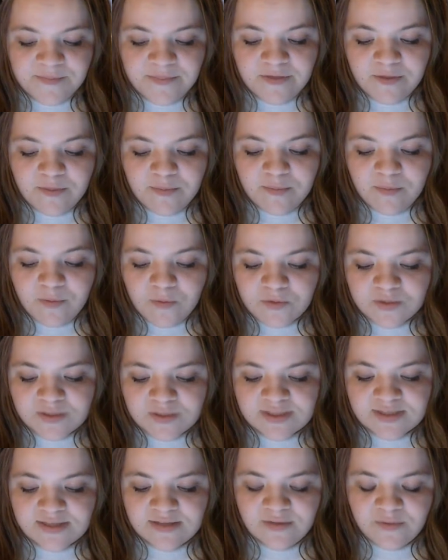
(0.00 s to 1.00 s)
their
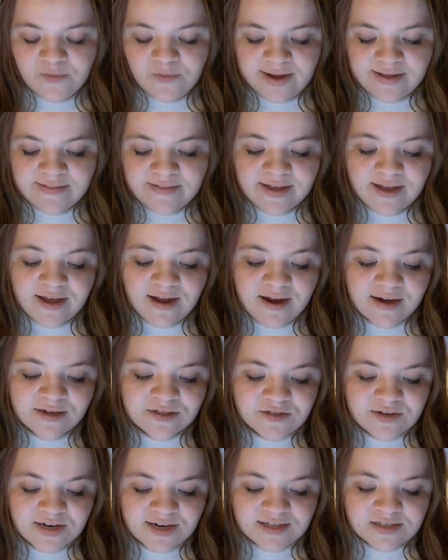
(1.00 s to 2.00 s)
pulse, the way they
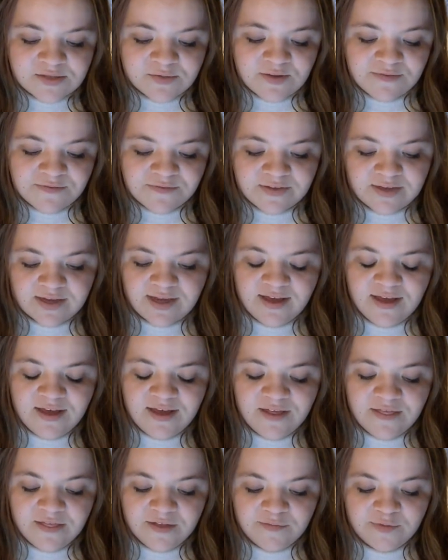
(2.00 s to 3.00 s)
contract swiftly,
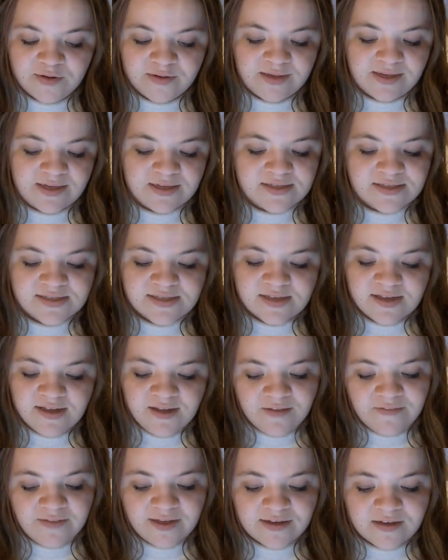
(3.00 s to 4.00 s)
then release,
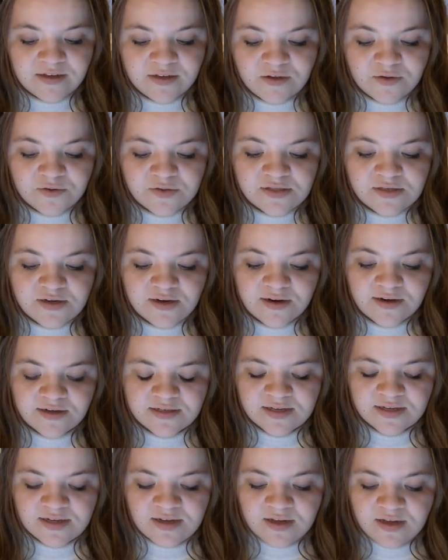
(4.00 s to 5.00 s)
like a ghost
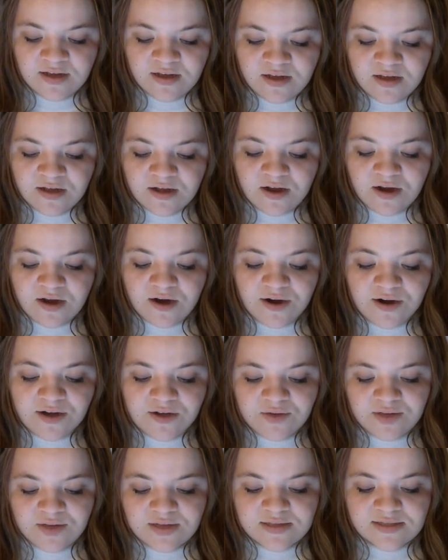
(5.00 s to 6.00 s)
heart. A heart
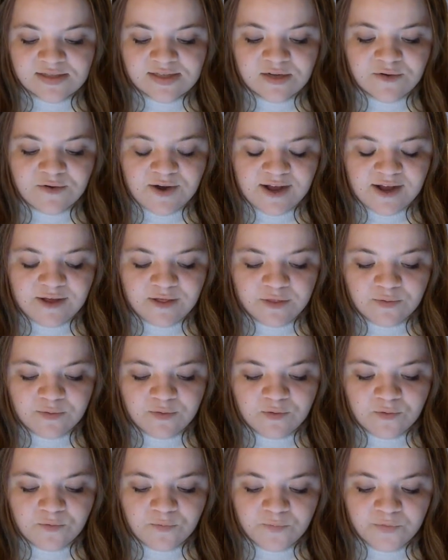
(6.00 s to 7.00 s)
you can see right
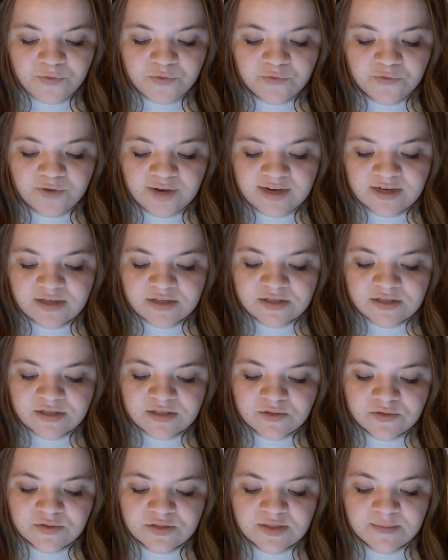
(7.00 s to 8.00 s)
through, right
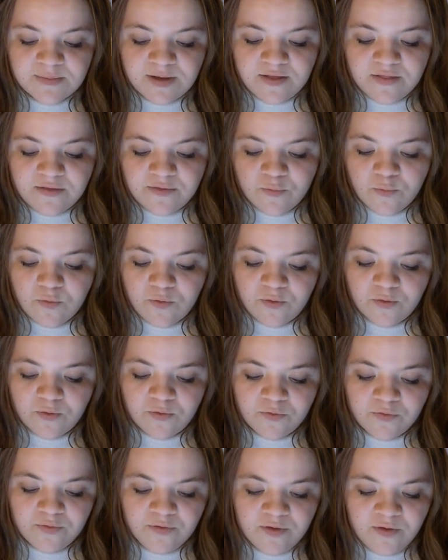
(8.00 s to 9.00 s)
into some other
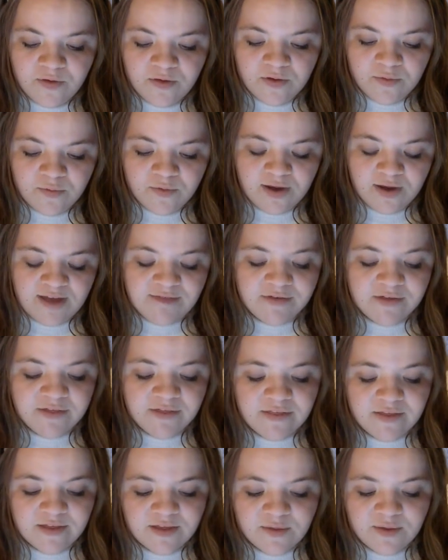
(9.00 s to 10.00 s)
world, where
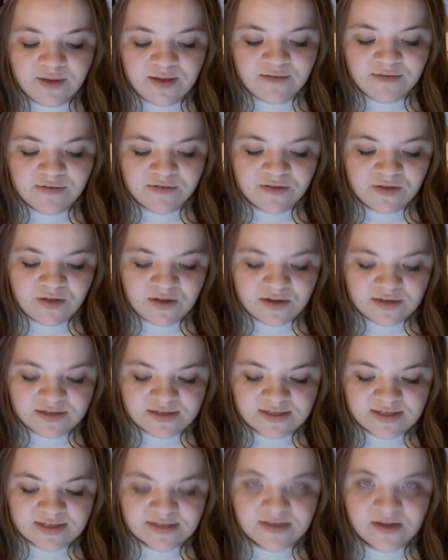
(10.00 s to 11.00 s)
everything you ever
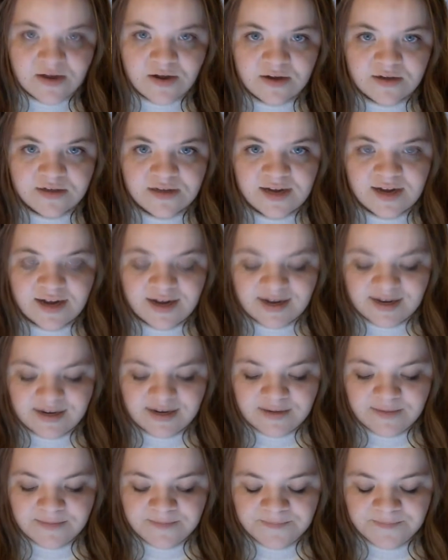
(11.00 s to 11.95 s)
lost has gone to hide.